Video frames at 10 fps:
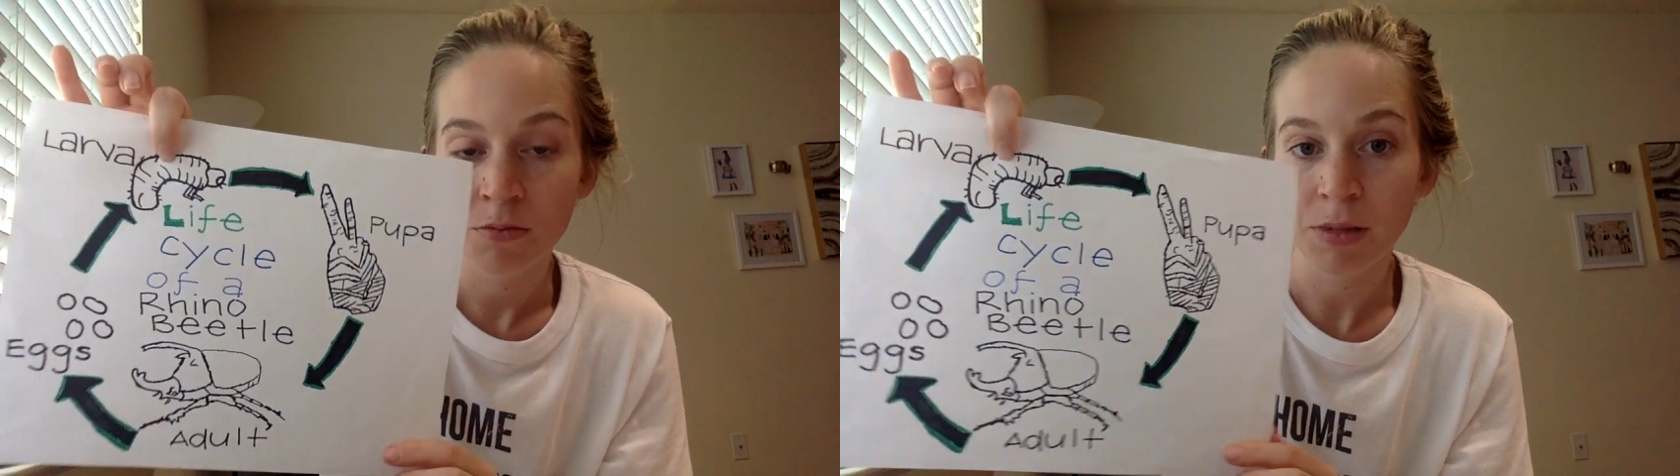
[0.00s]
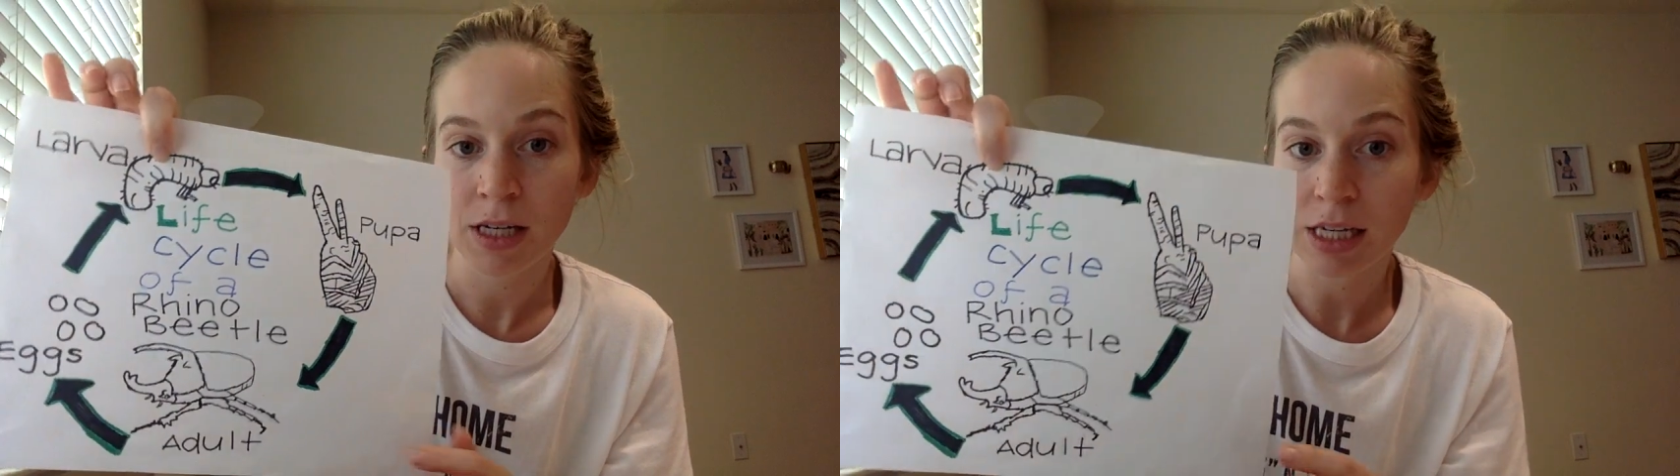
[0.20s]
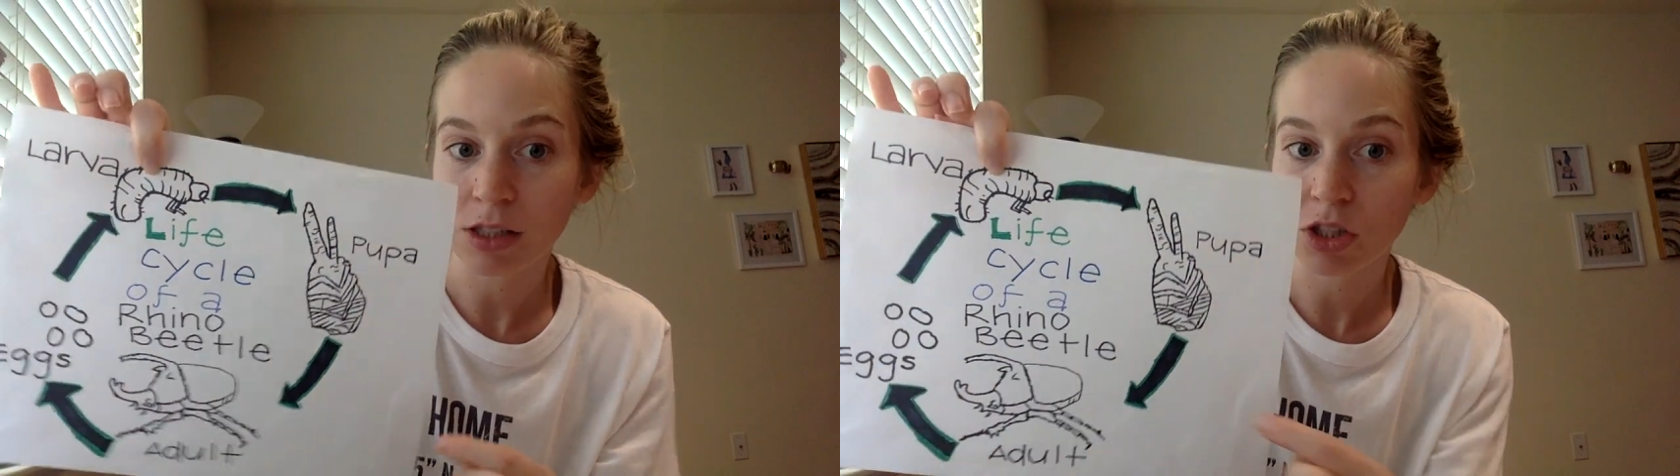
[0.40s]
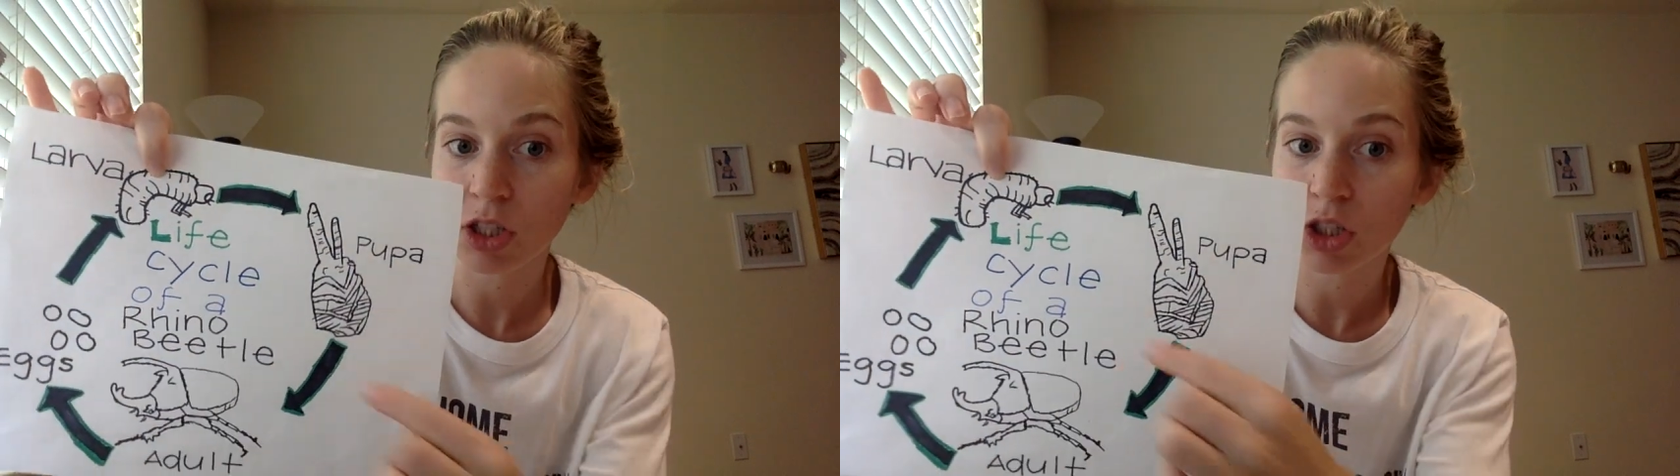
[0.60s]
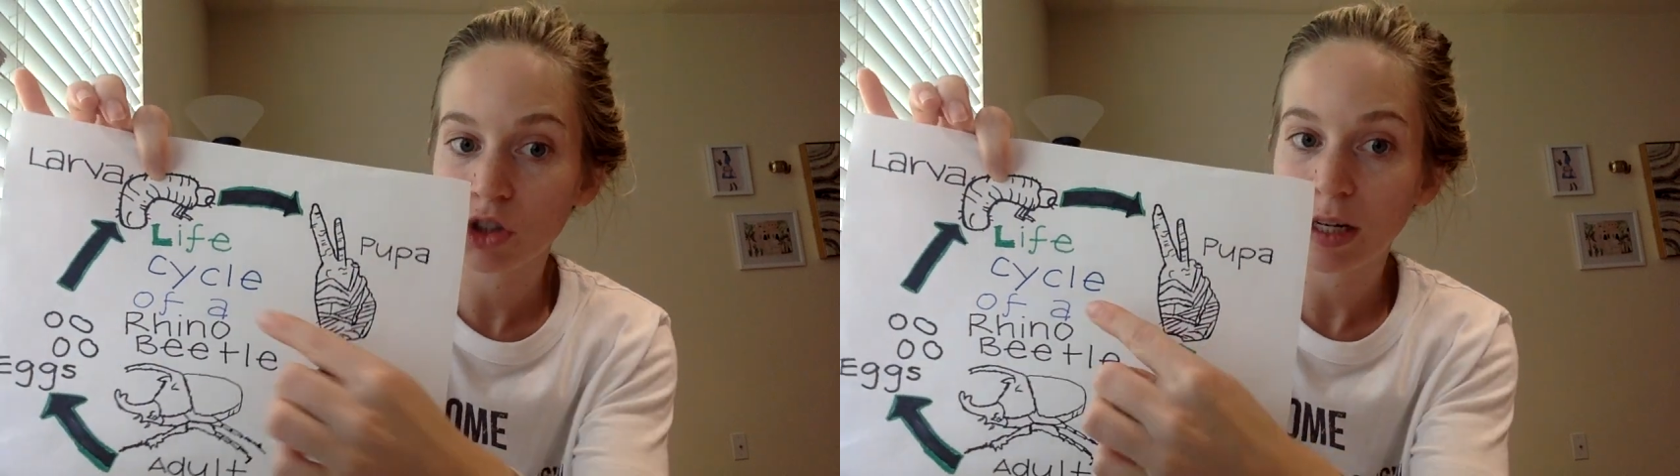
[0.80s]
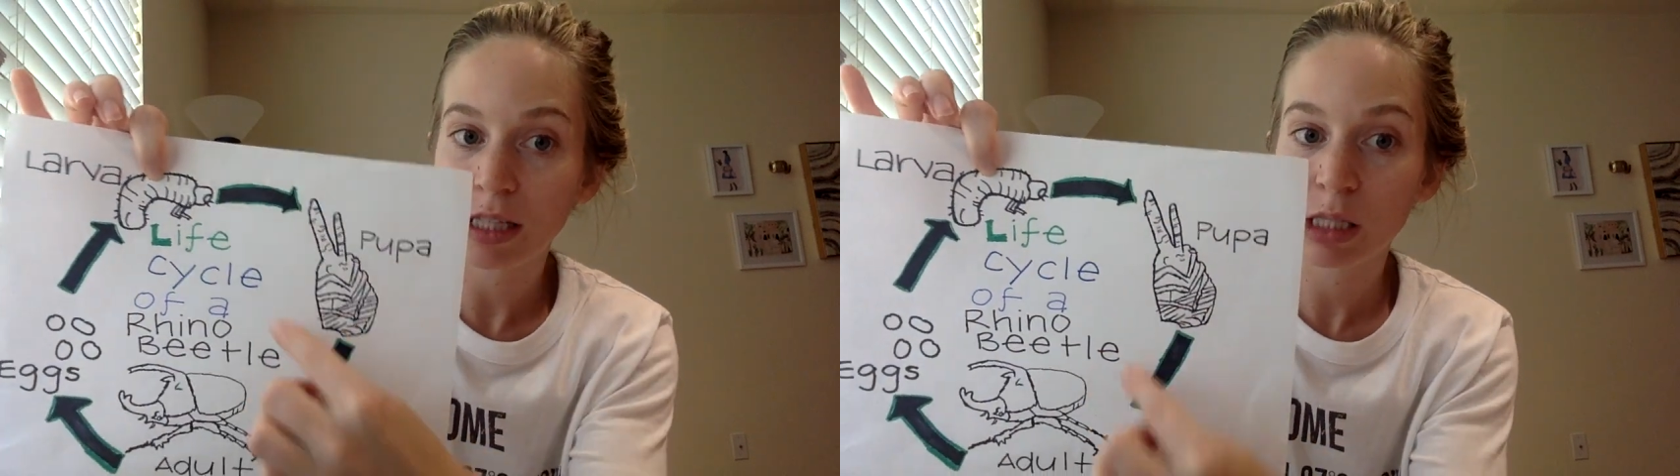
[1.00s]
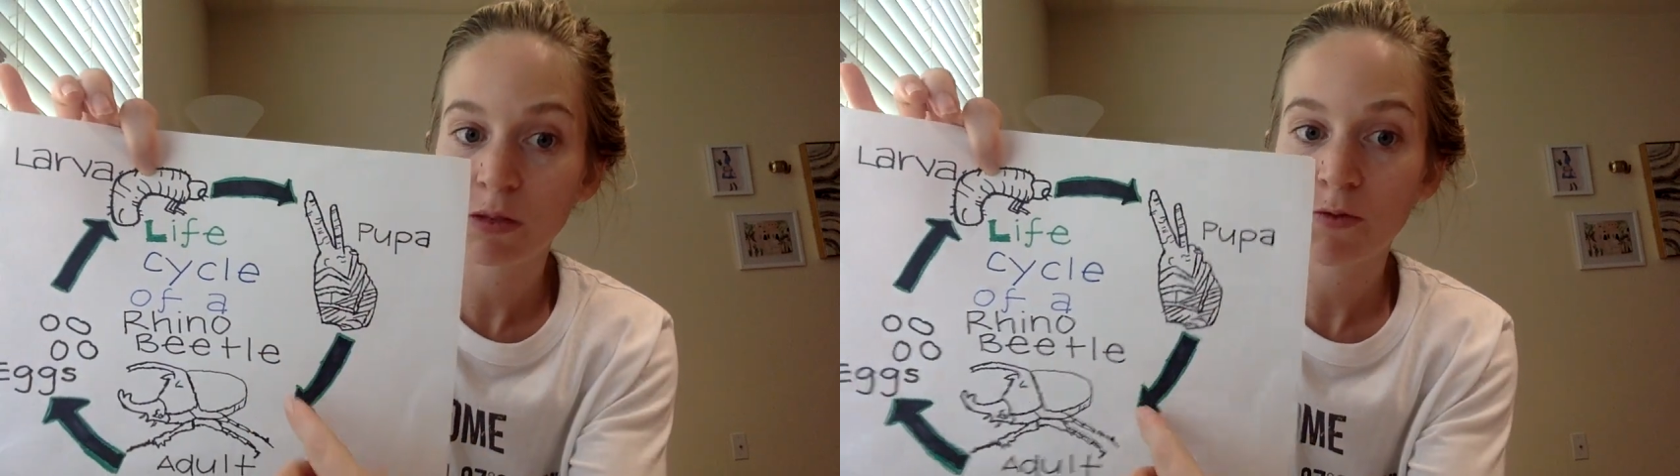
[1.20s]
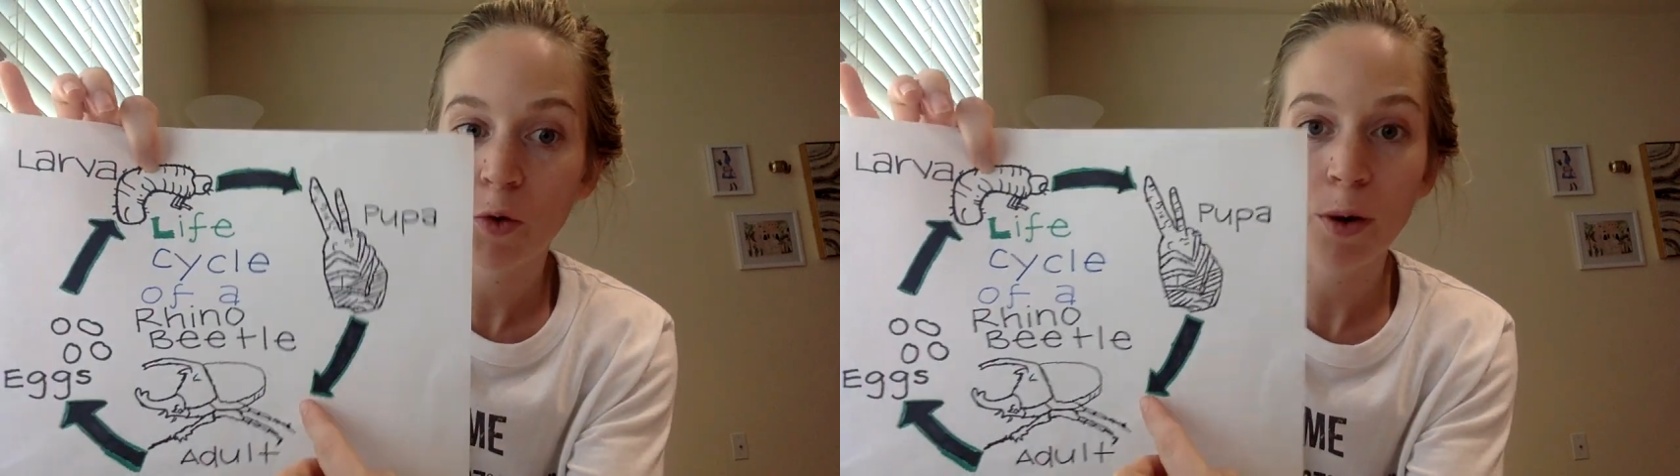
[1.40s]
begins to
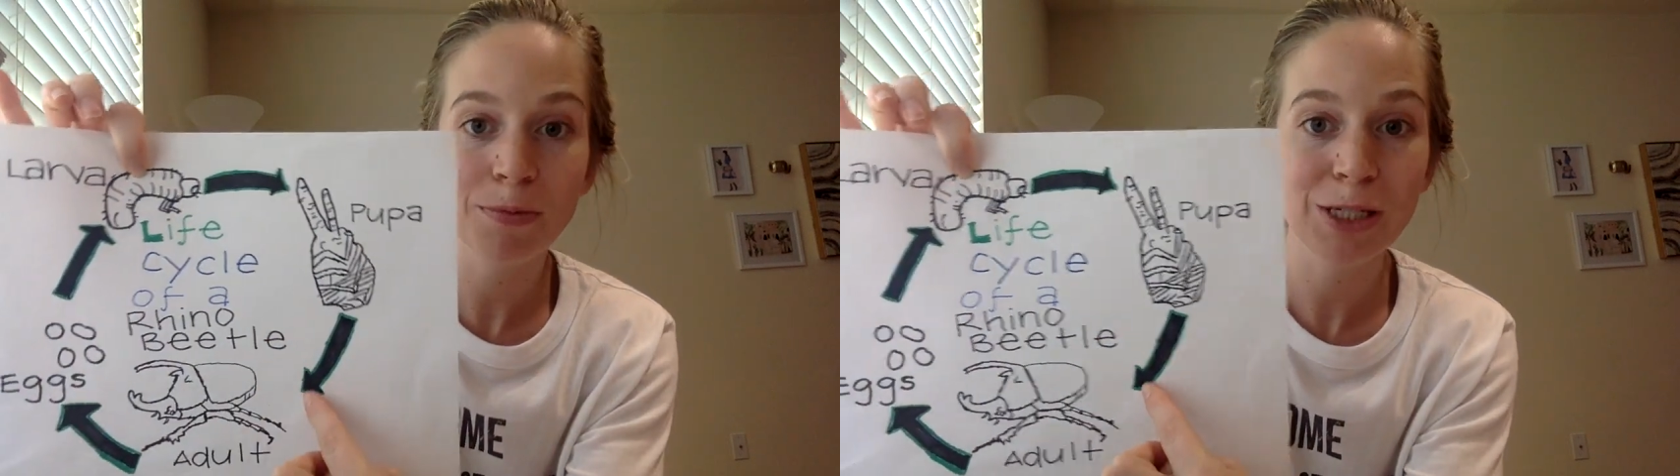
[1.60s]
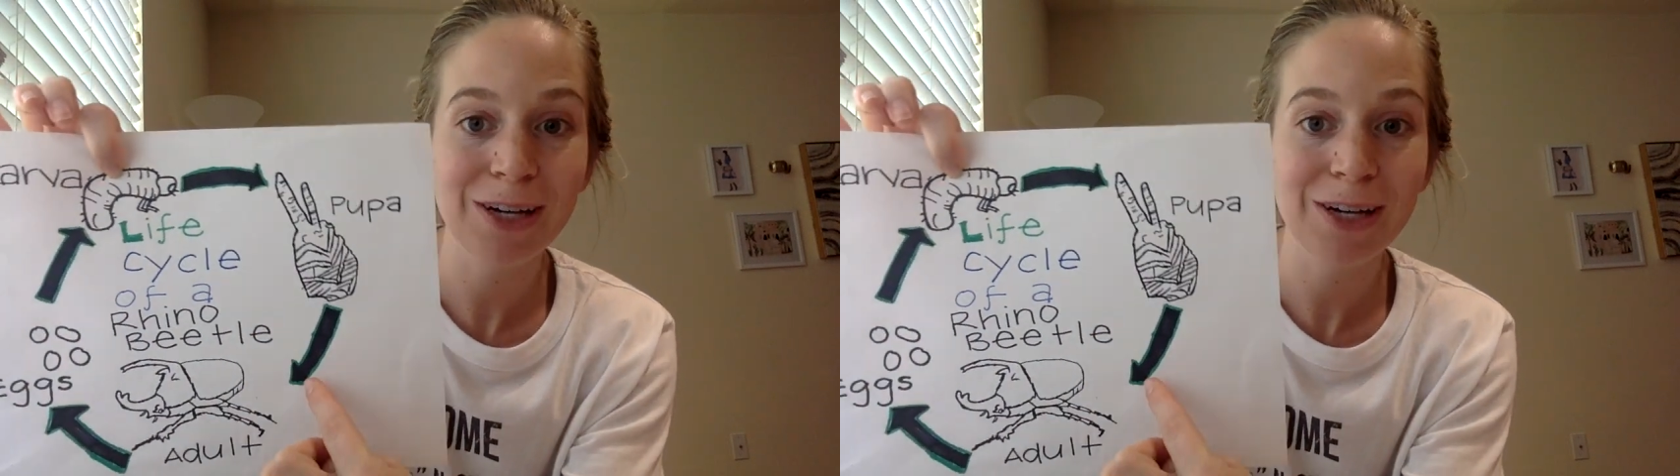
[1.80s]
transform